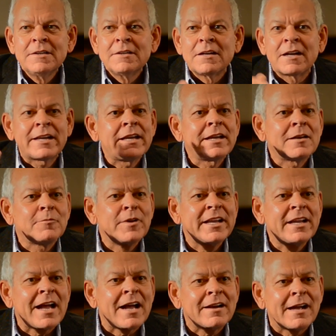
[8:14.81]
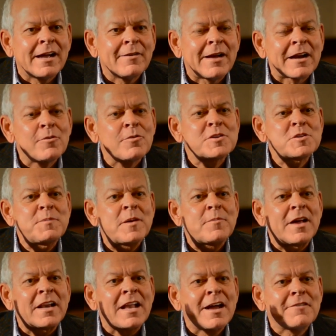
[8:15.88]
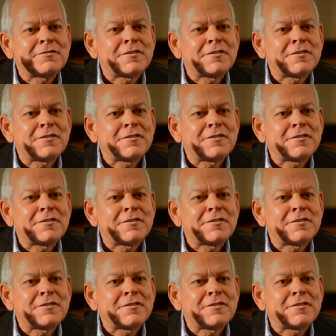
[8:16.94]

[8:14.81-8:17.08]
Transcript: again, I don't want to spend my life